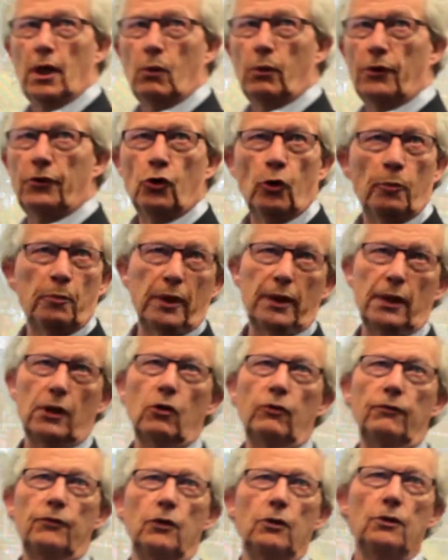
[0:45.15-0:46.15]
with your
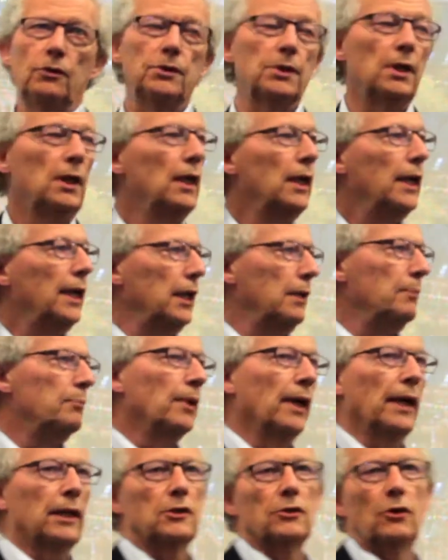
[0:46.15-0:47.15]
political views, and it
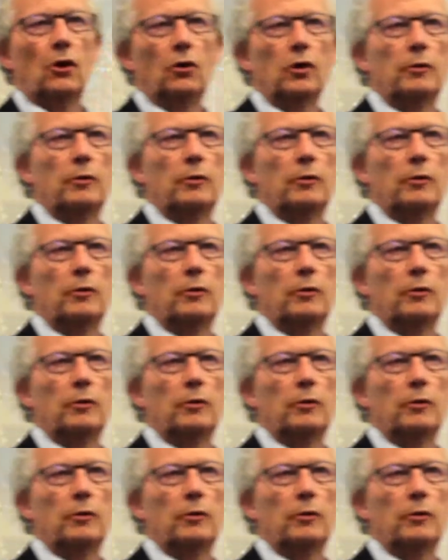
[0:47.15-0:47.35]
impacts on all